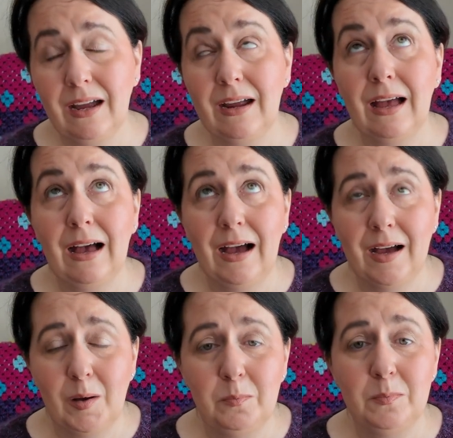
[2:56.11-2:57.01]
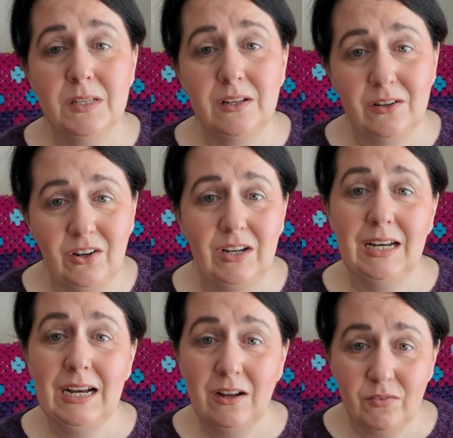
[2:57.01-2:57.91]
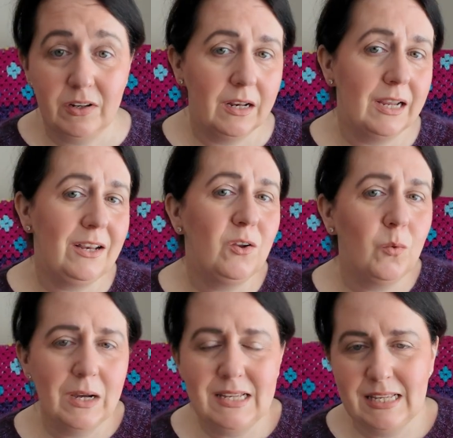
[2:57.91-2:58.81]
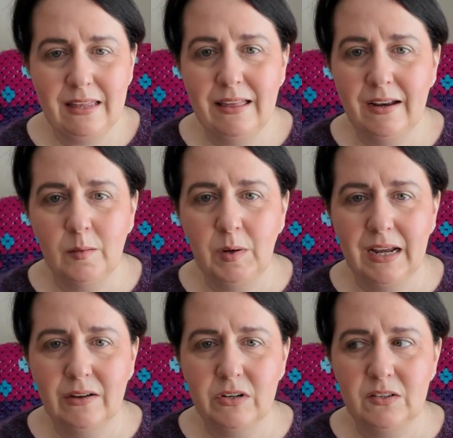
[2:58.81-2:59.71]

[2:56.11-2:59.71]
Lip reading: I absolutely love it, and I know I say that about every